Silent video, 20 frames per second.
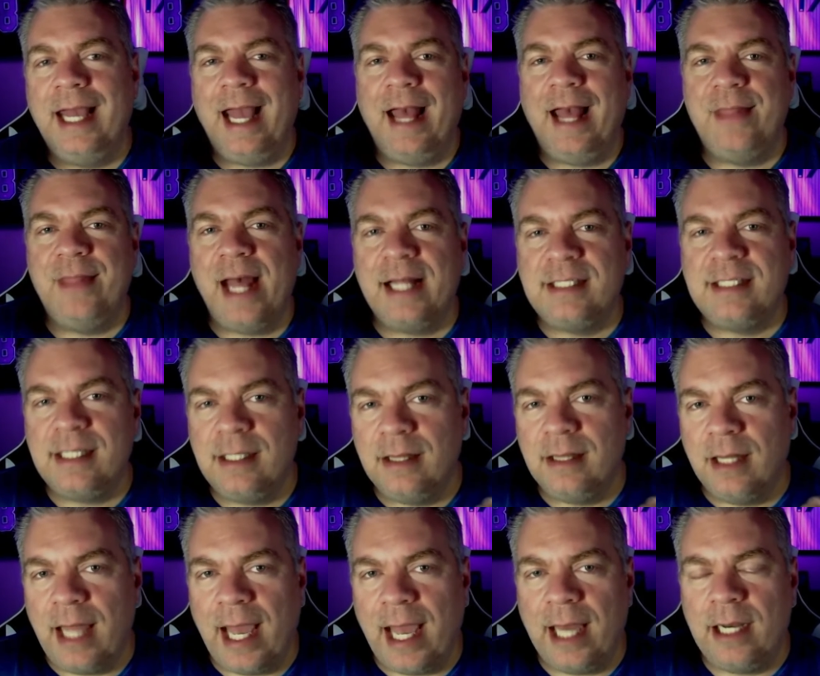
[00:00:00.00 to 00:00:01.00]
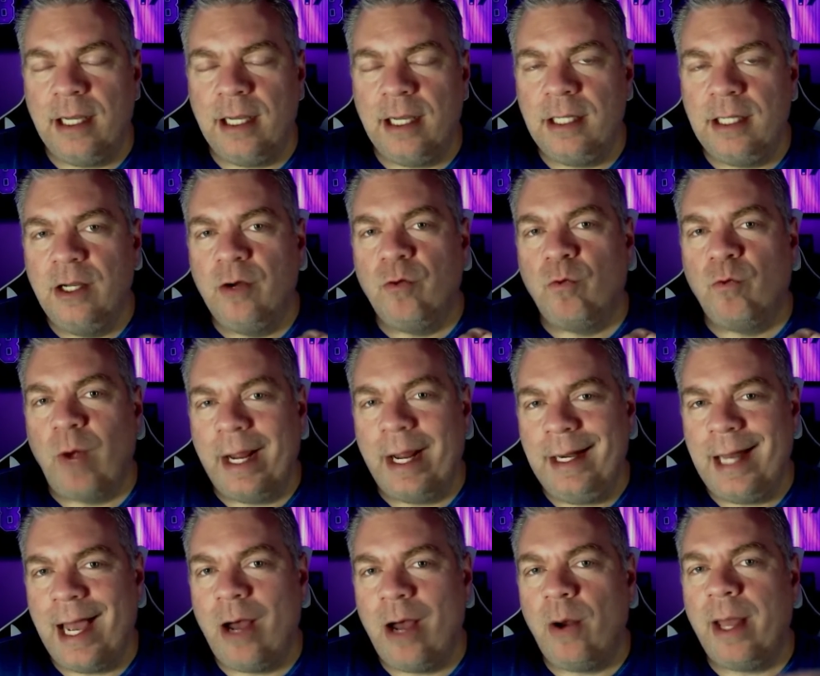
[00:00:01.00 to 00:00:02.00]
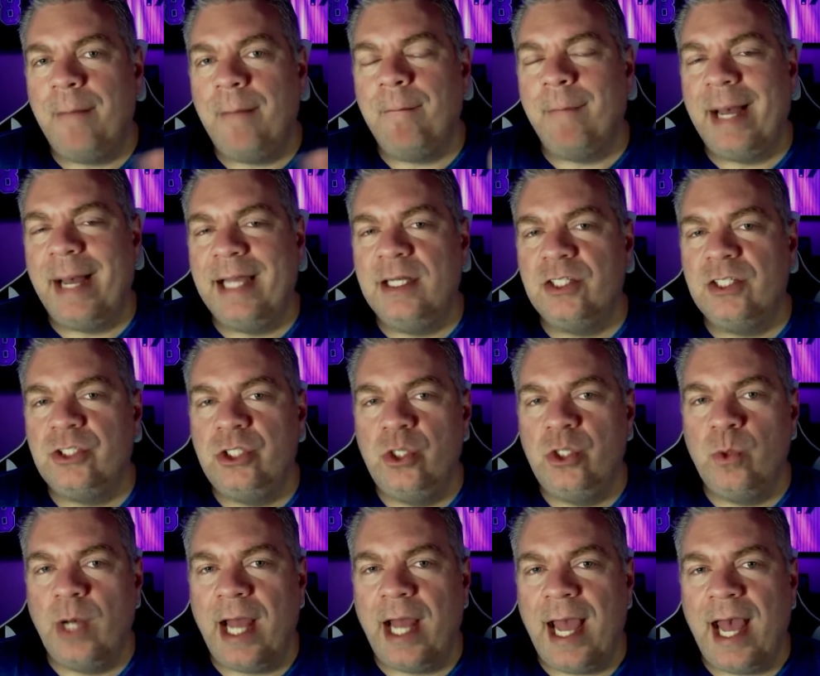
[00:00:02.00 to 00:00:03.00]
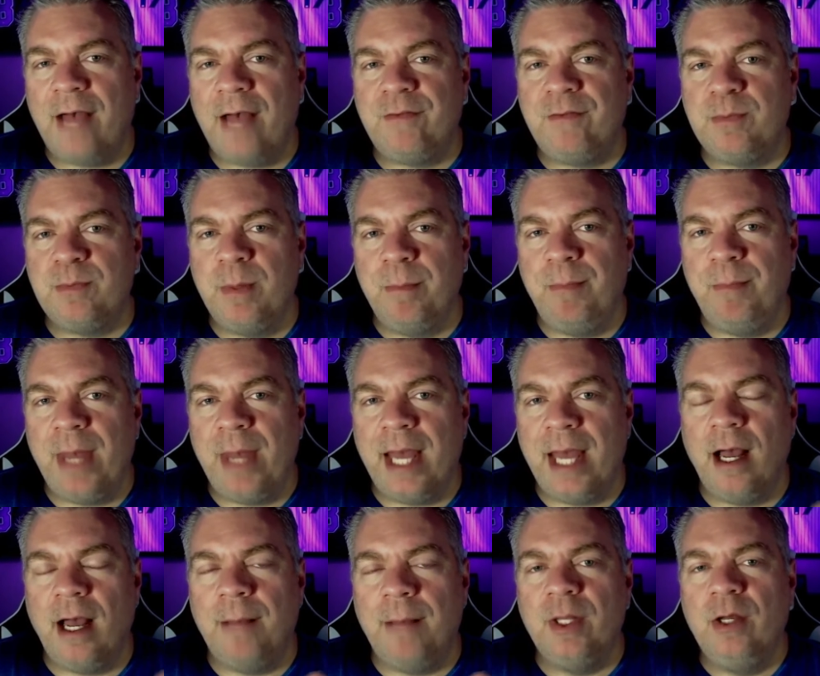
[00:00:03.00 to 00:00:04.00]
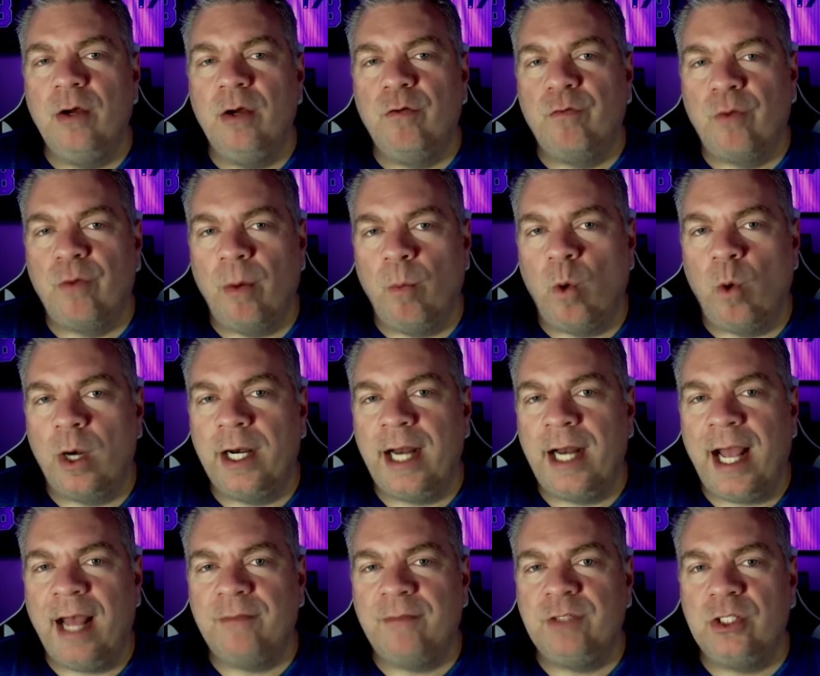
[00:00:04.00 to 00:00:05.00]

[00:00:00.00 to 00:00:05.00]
And that's Atlanta right now at -2.5. It's been bet up from 1.5 to